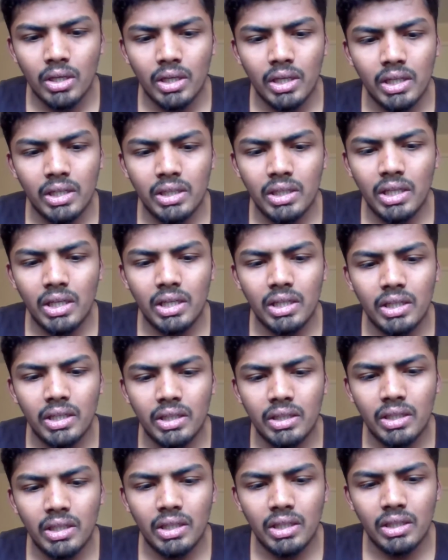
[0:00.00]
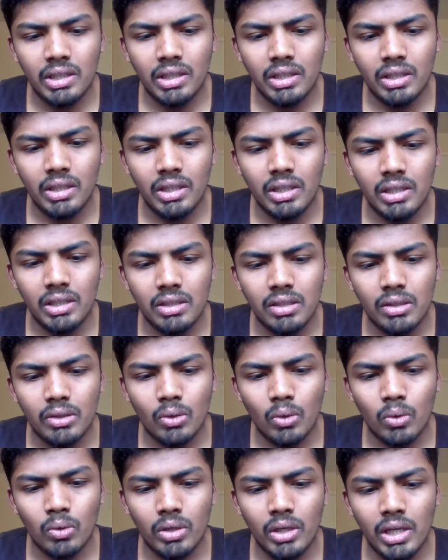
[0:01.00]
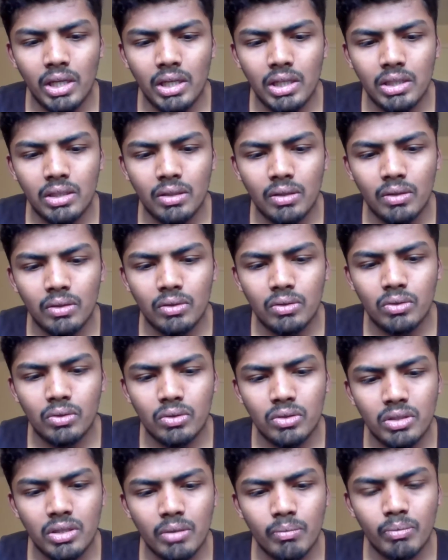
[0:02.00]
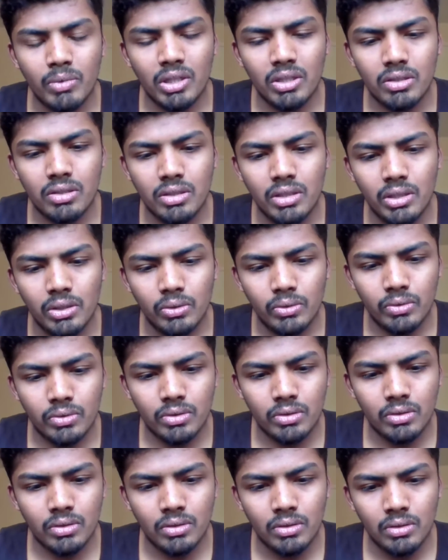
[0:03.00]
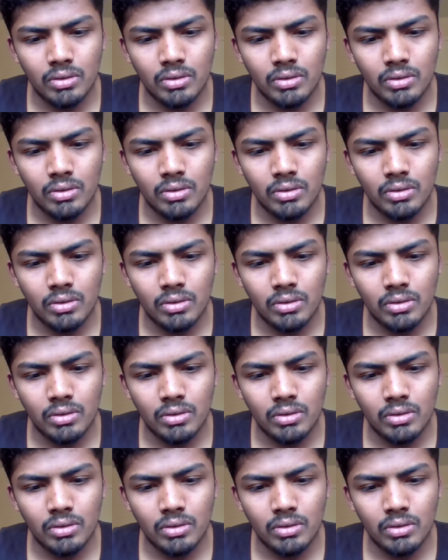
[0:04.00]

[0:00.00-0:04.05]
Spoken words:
Indeed, indeed, indeed. No need to ship this news.